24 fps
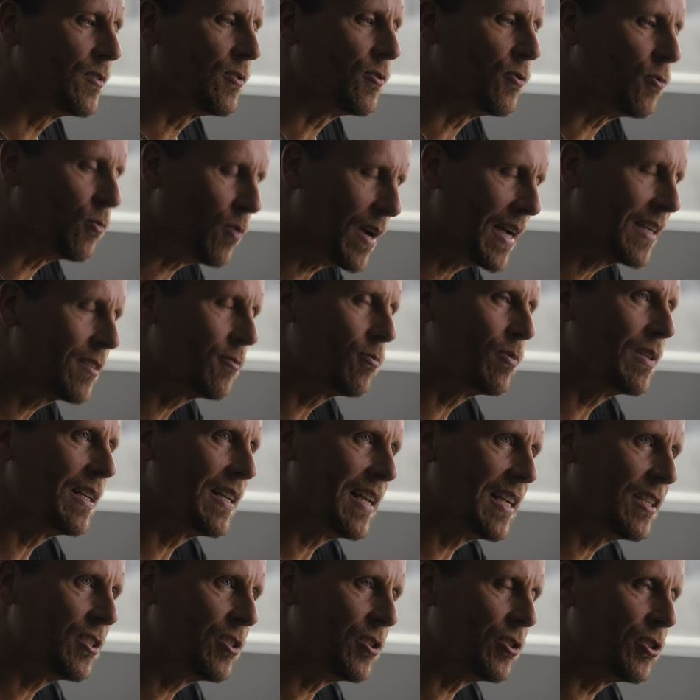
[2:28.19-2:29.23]
direct
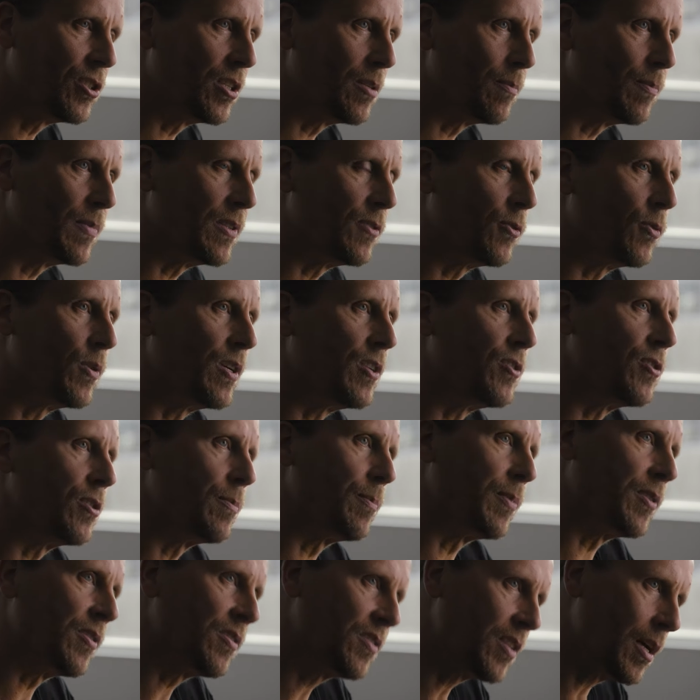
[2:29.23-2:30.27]
relationship between
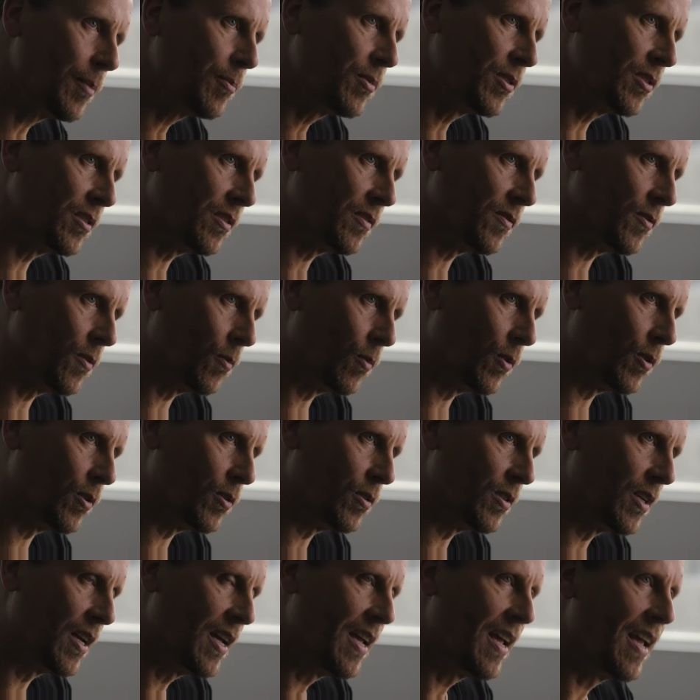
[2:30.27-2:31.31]
your perception of the
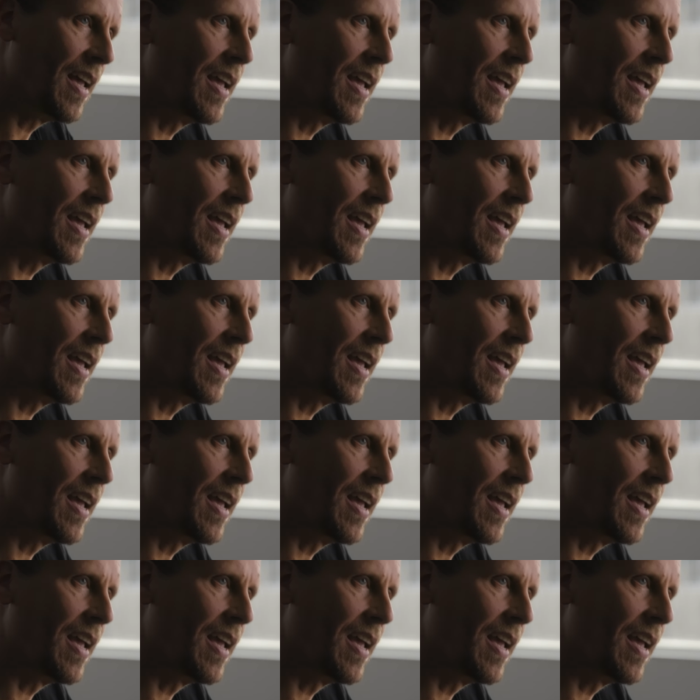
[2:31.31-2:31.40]
world